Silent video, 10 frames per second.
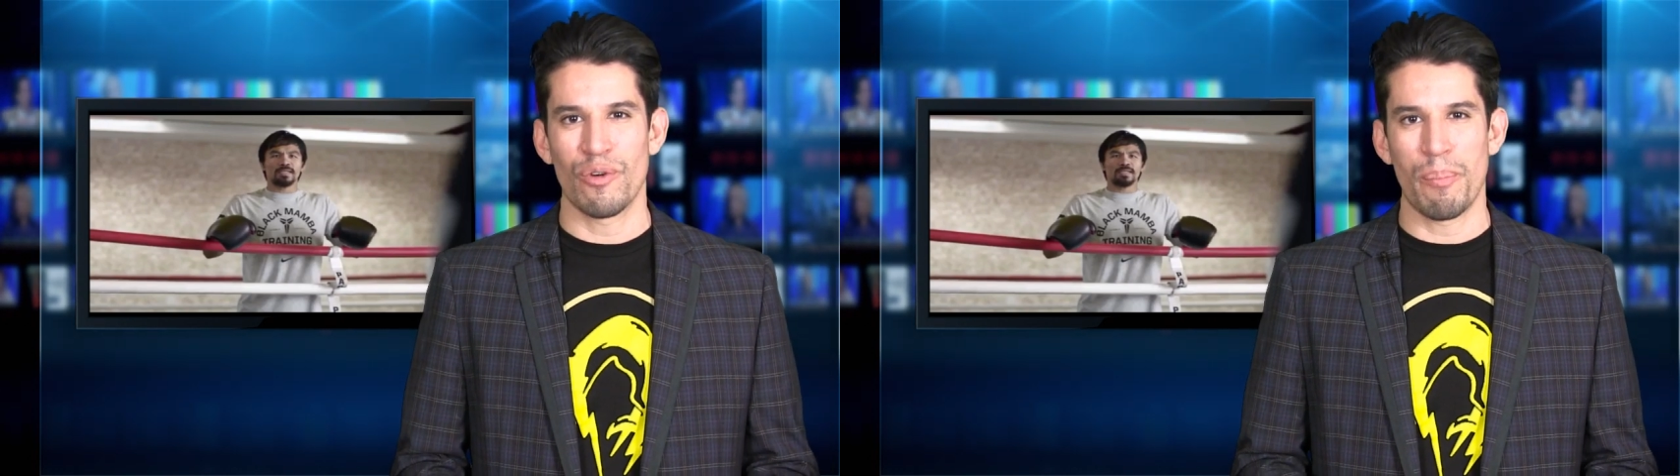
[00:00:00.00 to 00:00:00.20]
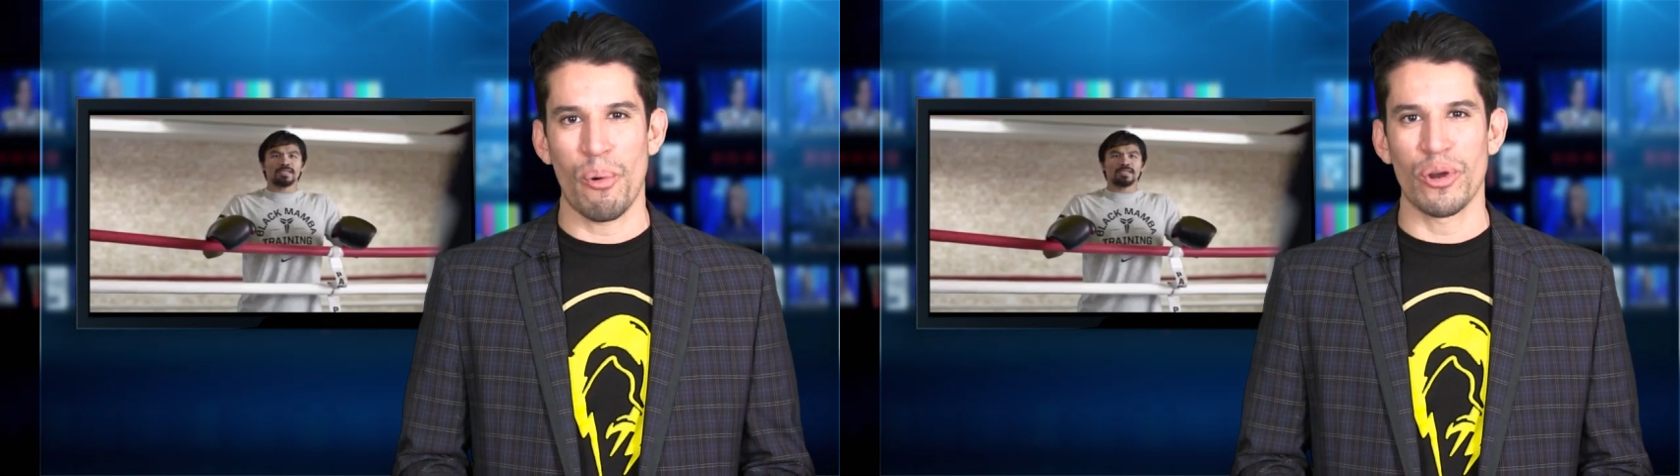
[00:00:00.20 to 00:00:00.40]

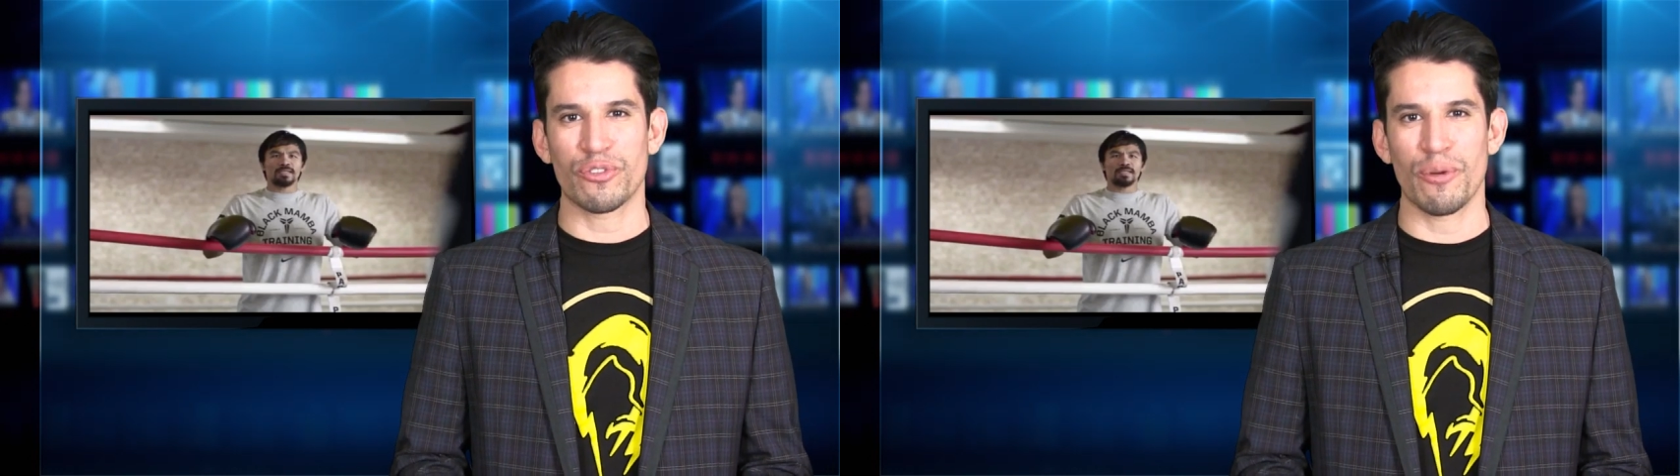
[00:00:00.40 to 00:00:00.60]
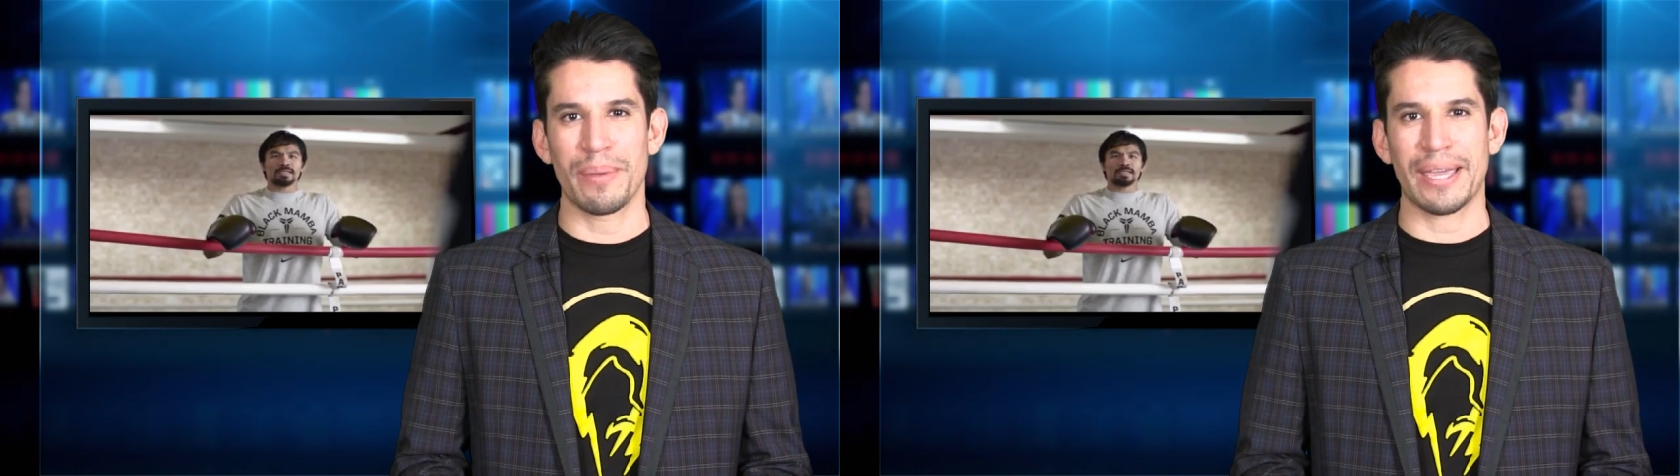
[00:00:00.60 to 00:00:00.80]
Reports
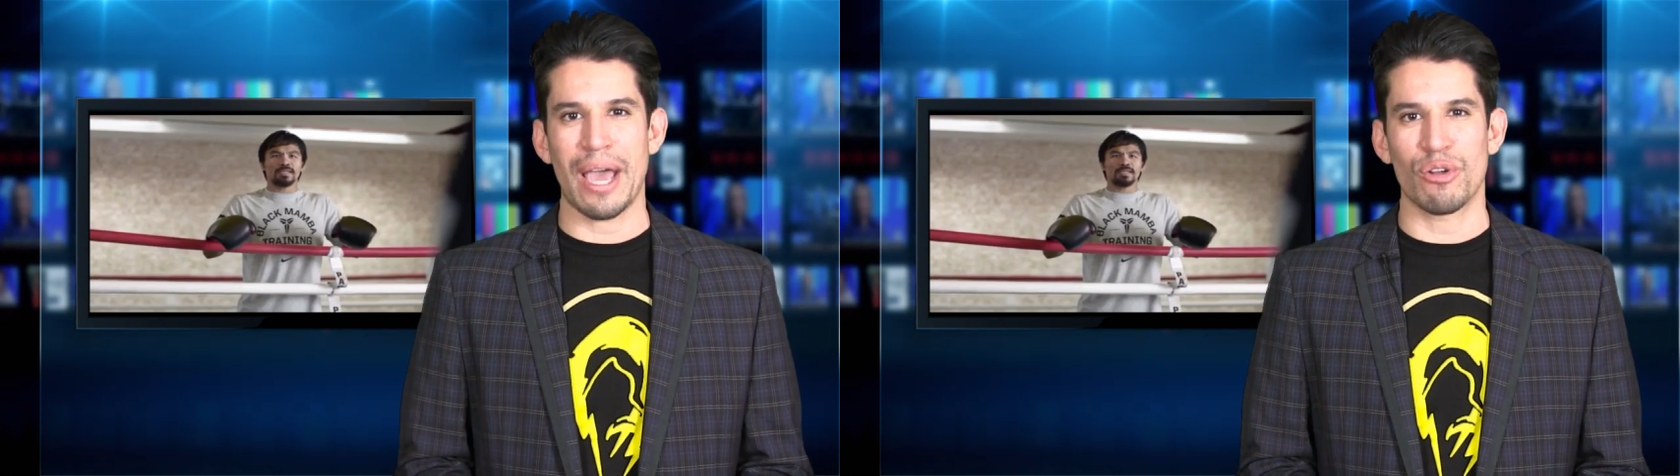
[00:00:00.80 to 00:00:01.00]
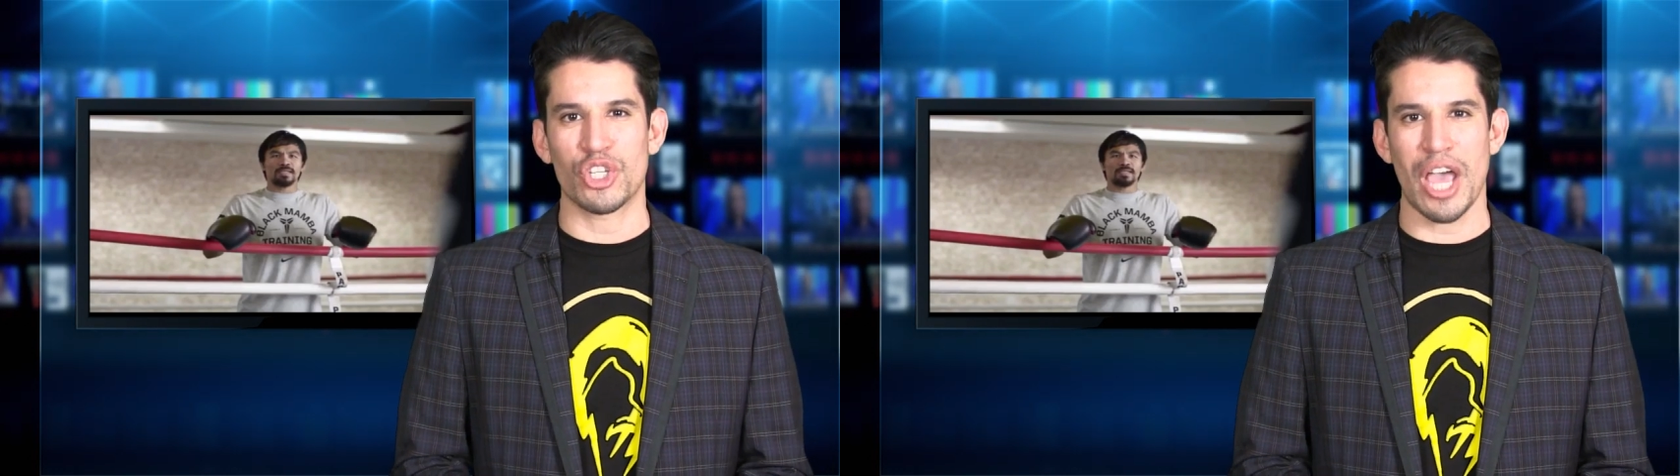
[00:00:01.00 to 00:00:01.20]
from
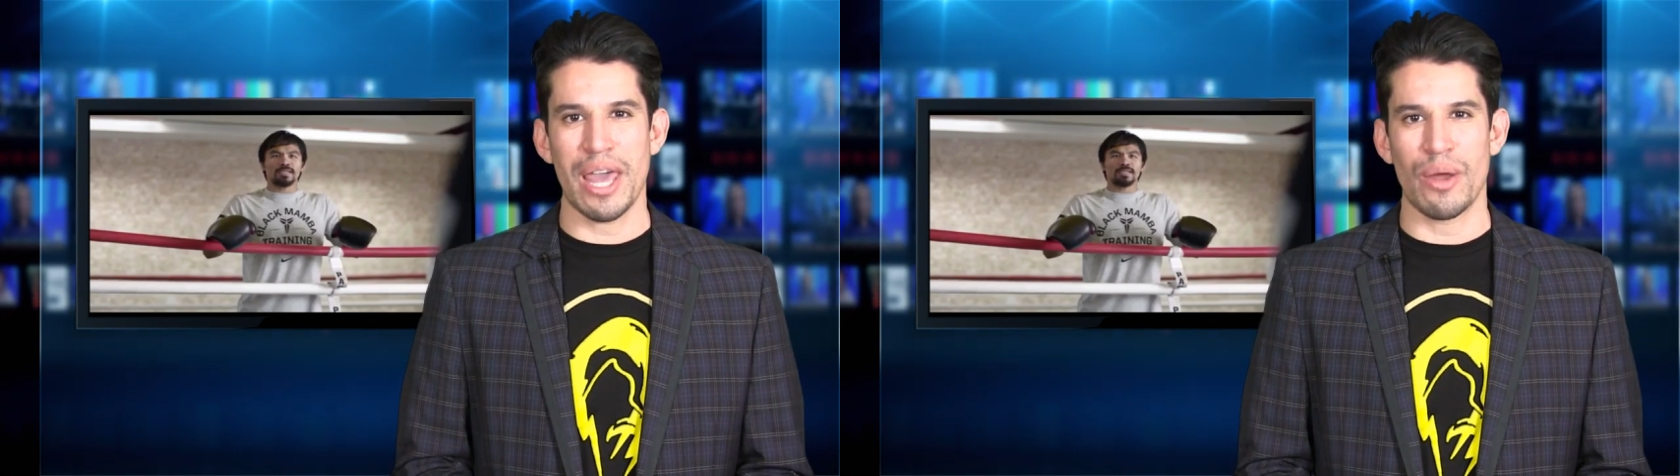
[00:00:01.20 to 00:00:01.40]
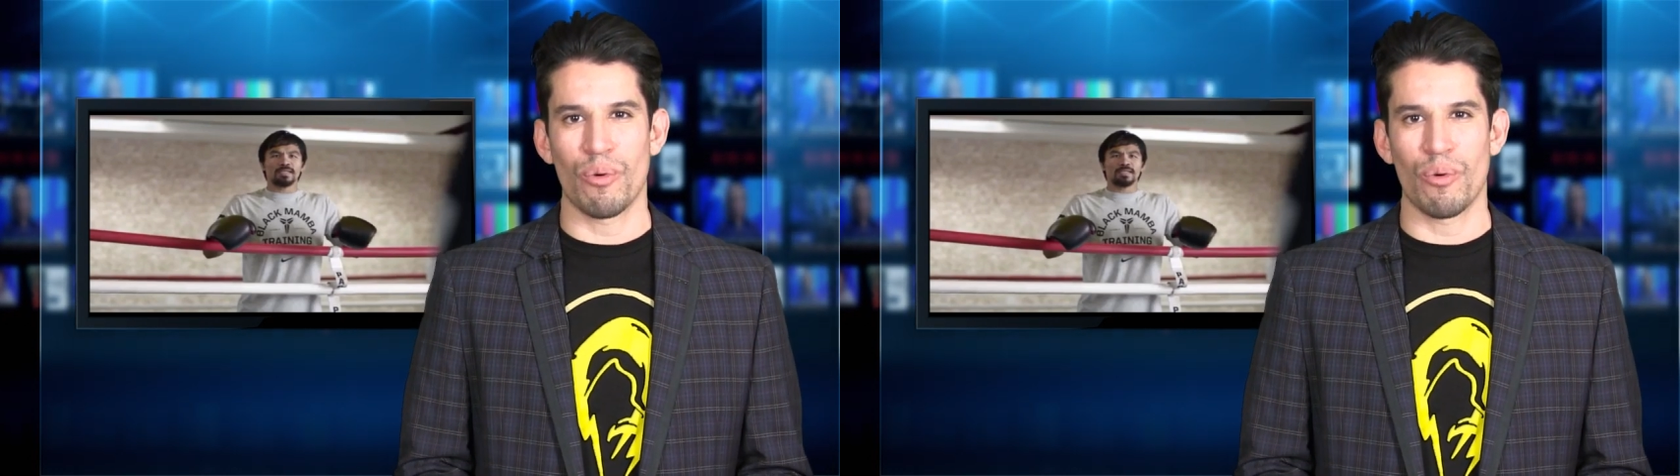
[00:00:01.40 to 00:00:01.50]
Macau, China,